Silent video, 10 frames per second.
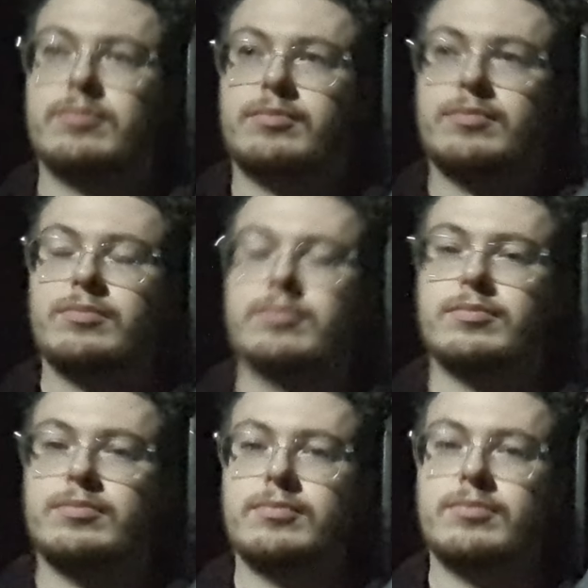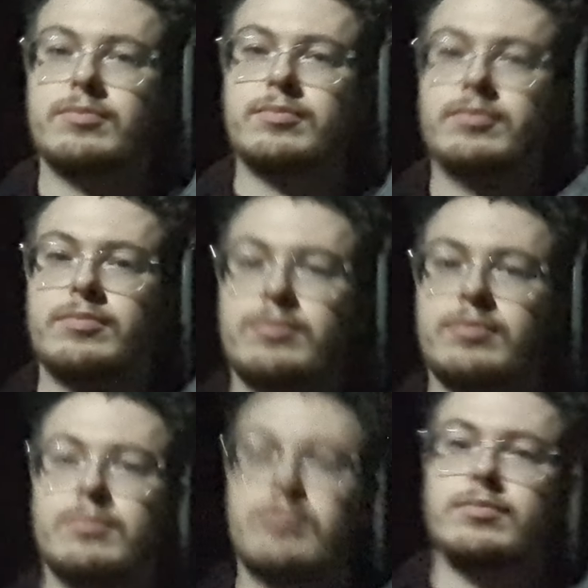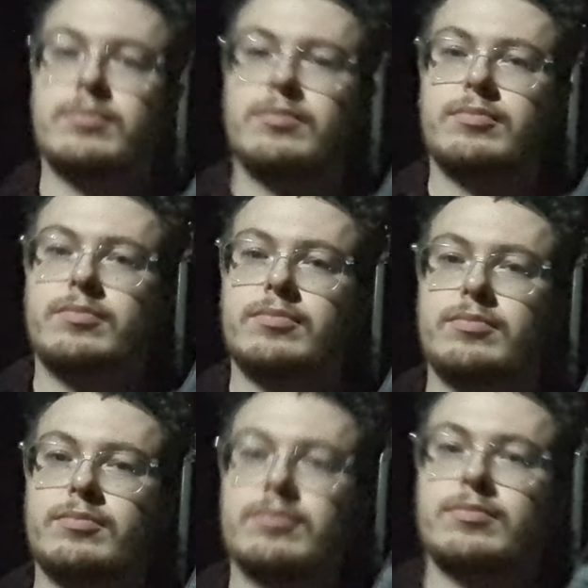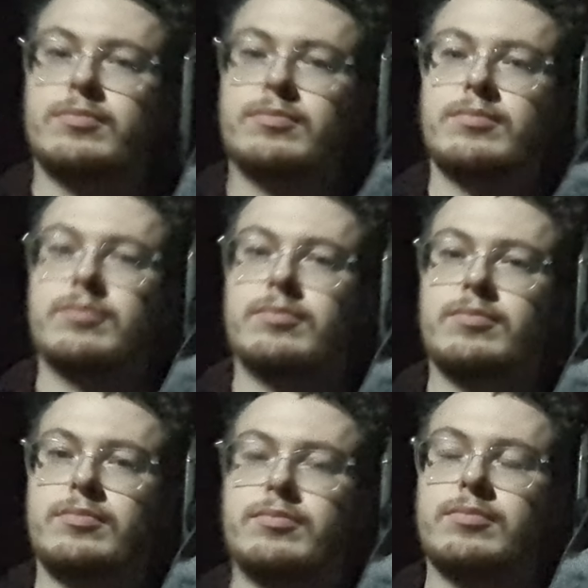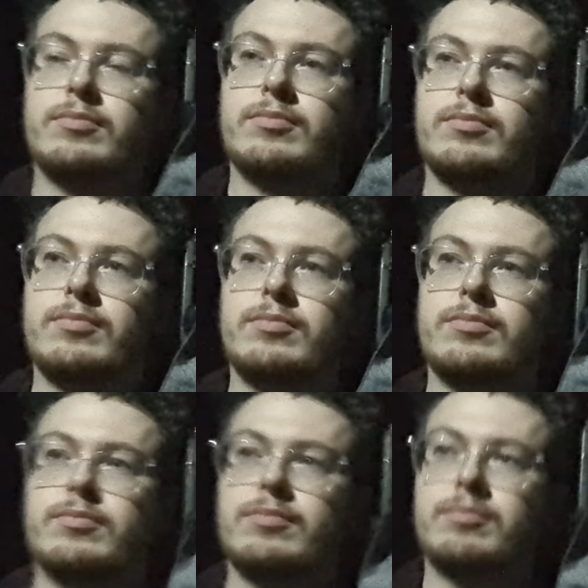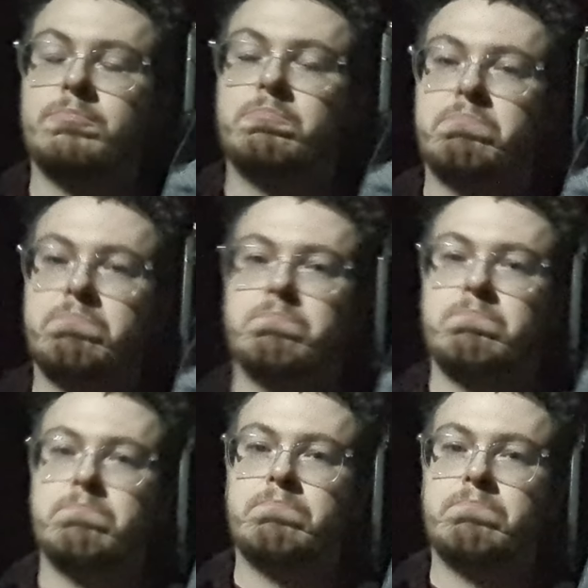[no speech]